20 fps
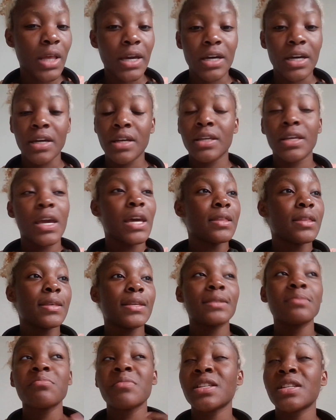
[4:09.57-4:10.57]
Like, again,
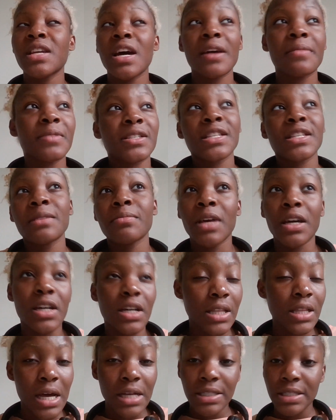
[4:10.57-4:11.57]
this may not seem
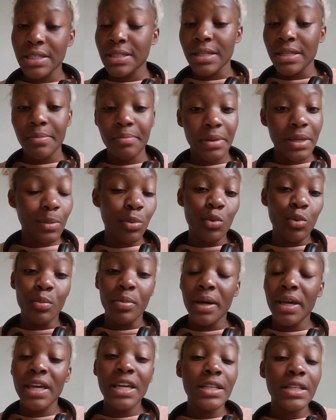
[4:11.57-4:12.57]
like a lot to some people,
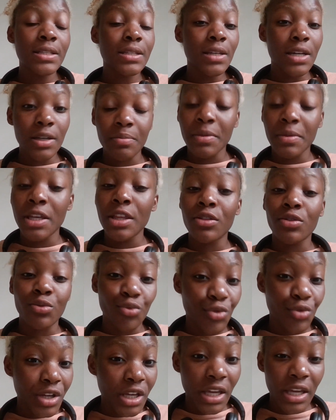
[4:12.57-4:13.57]
but it took me
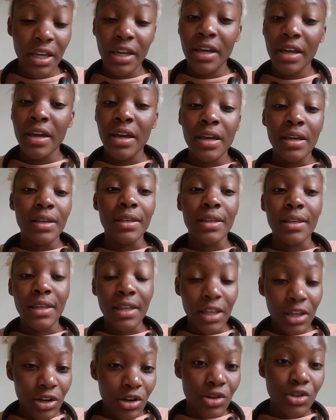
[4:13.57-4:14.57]
three
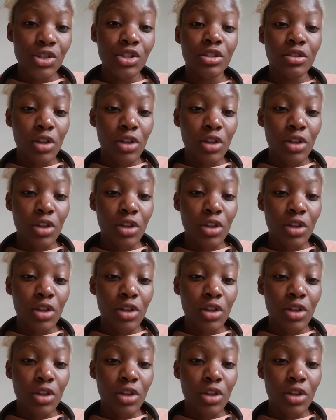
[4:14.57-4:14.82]
years.